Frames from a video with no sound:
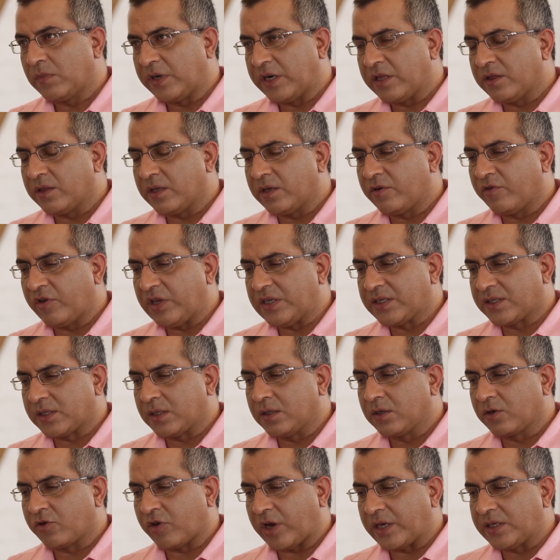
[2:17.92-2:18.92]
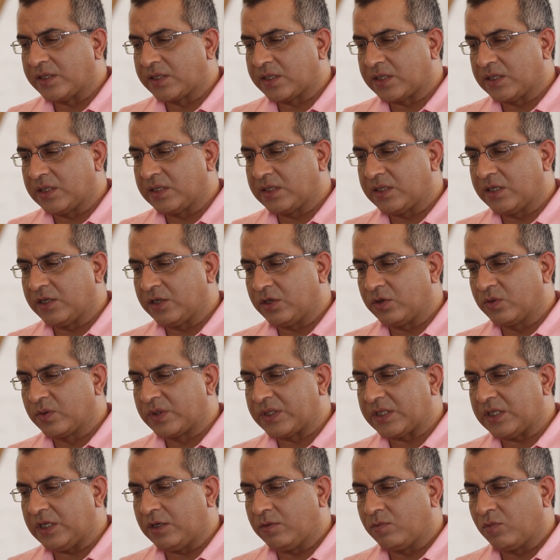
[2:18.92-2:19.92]
But in the recent crisis, did you
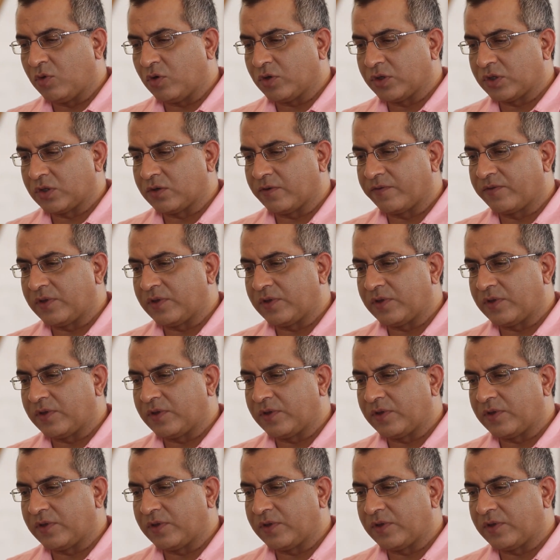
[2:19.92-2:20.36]
see most